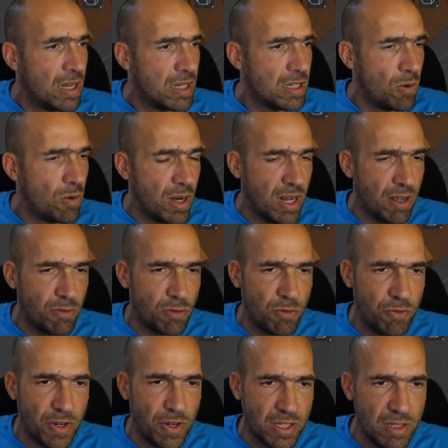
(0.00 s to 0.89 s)
So we have
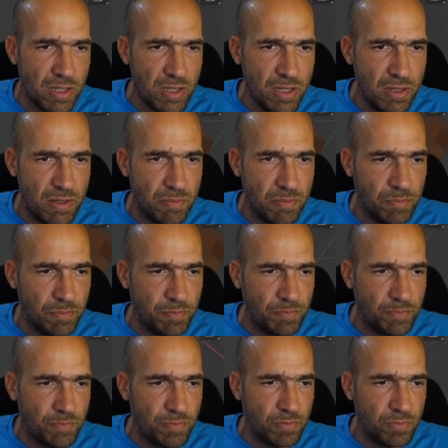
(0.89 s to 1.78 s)
to fix this,
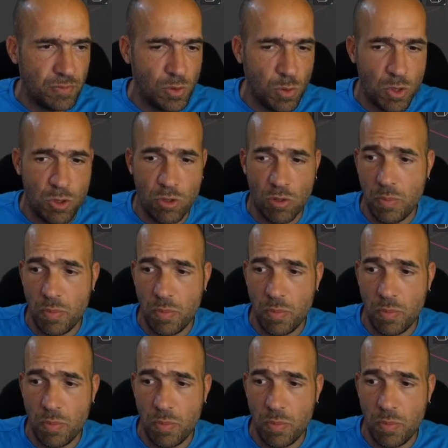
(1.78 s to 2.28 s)
which